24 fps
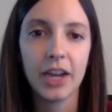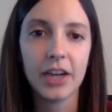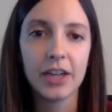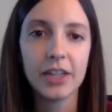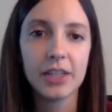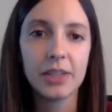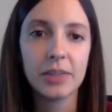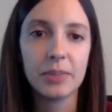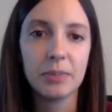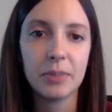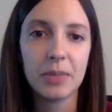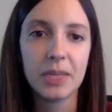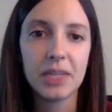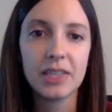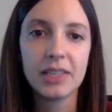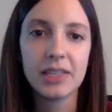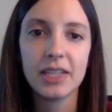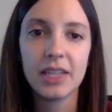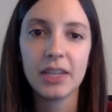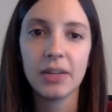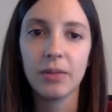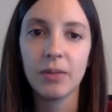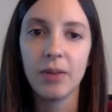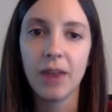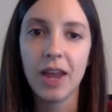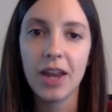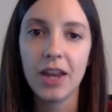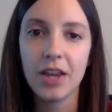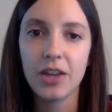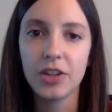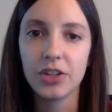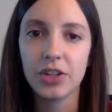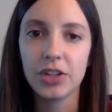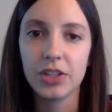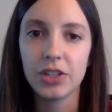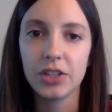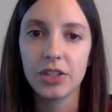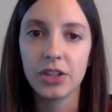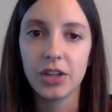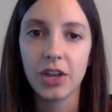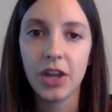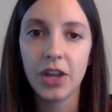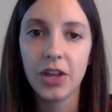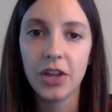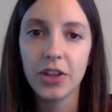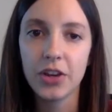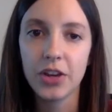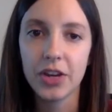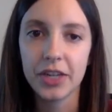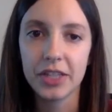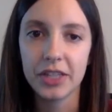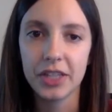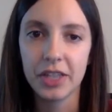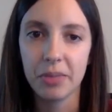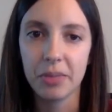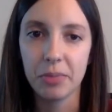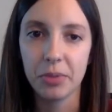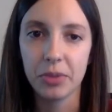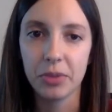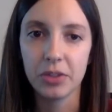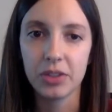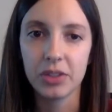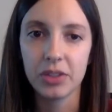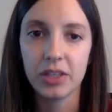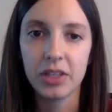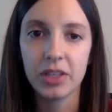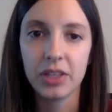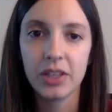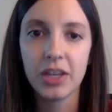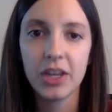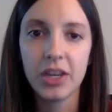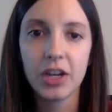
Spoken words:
Carrots, beets, and radishes are other examples.